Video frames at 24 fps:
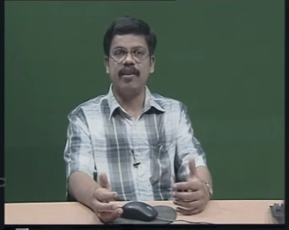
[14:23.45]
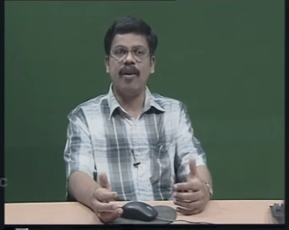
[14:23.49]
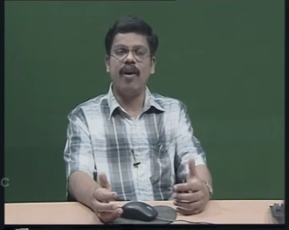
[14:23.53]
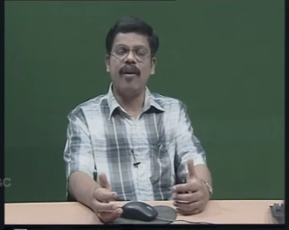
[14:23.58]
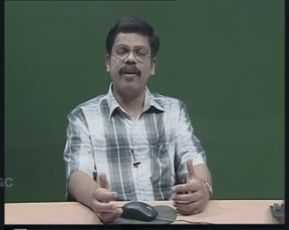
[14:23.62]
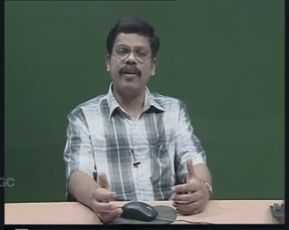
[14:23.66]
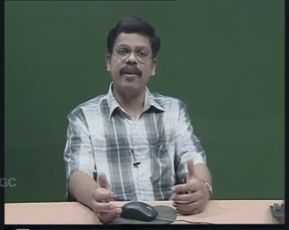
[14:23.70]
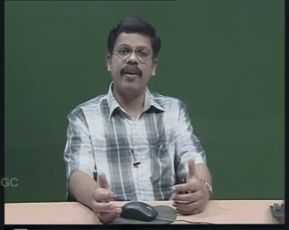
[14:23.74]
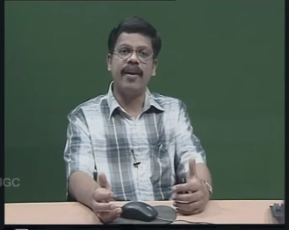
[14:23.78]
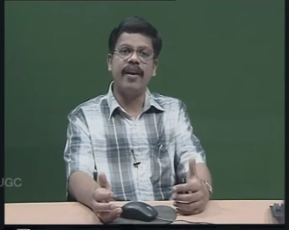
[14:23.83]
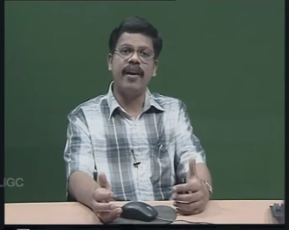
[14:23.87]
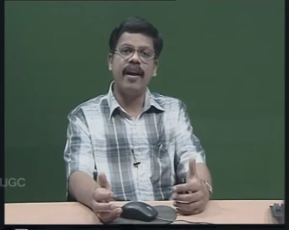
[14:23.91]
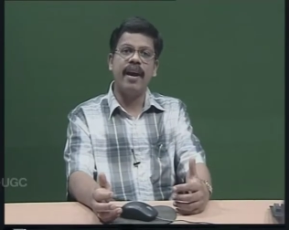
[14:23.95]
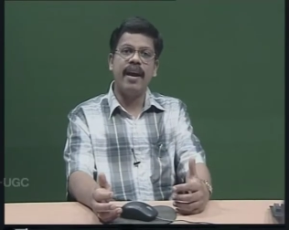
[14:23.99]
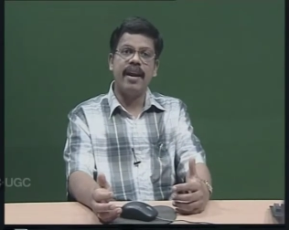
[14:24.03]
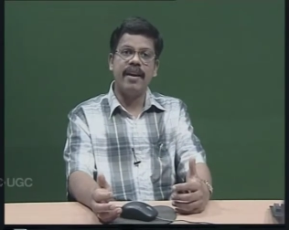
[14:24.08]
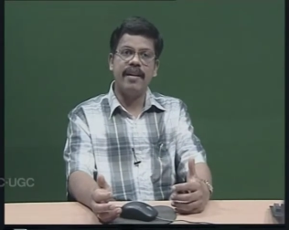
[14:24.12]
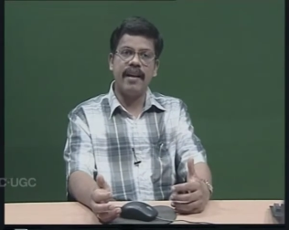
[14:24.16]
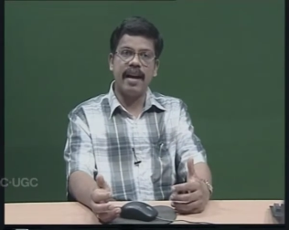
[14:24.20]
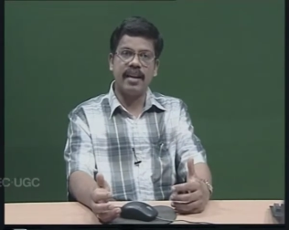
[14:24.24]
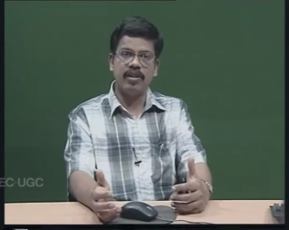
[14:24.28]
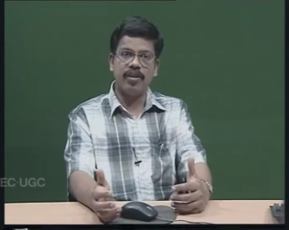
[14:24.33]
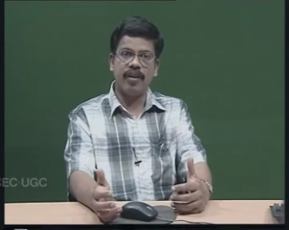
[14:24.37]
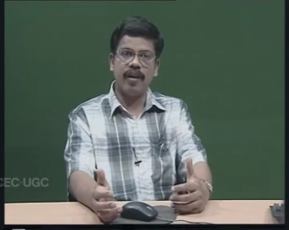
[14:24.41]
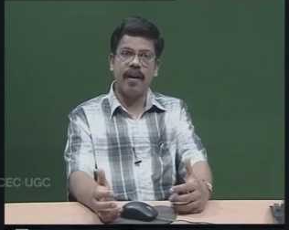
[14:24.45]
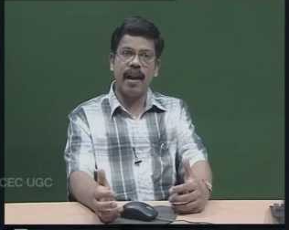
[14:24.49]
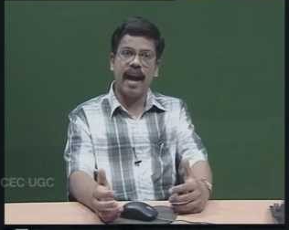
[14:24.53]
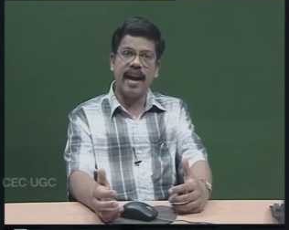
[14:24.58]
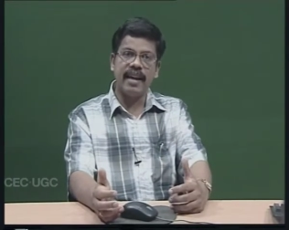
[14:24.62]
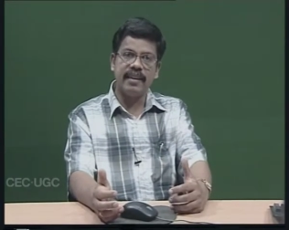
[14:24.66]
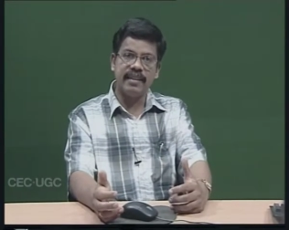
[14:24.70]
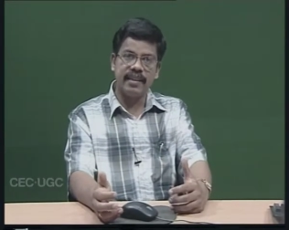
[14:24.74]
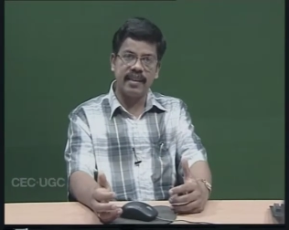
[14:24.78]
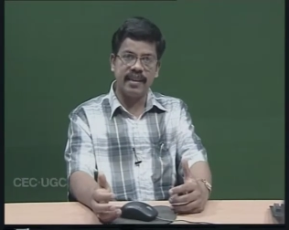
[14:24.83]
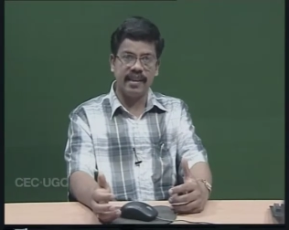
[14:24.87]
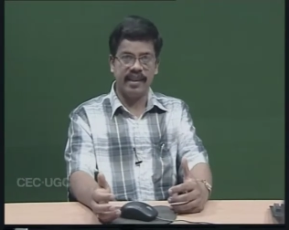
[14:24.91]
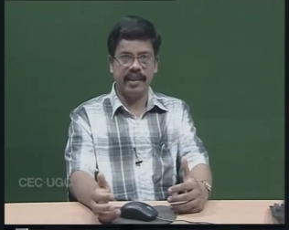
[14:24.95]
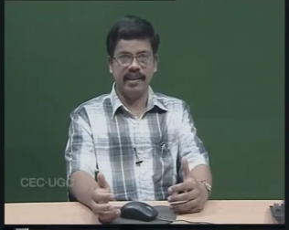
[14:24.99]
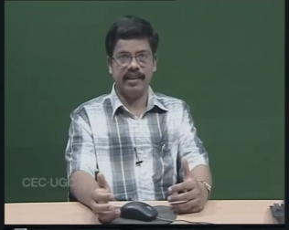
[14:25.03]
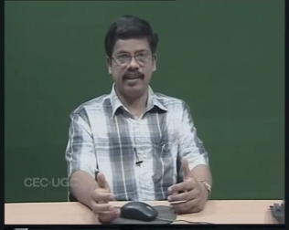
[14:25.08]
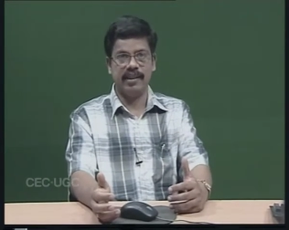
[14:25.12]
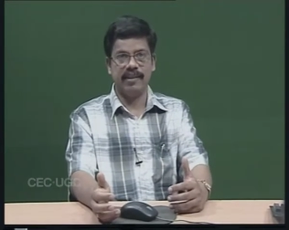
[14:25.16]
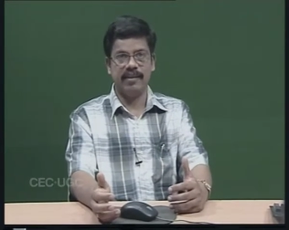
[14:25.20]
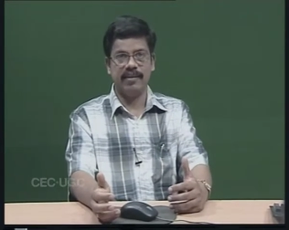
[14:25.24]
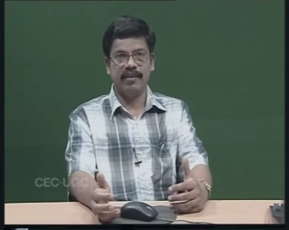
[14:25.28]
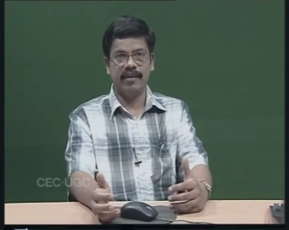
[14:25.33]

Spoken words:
or you are naturalizing it.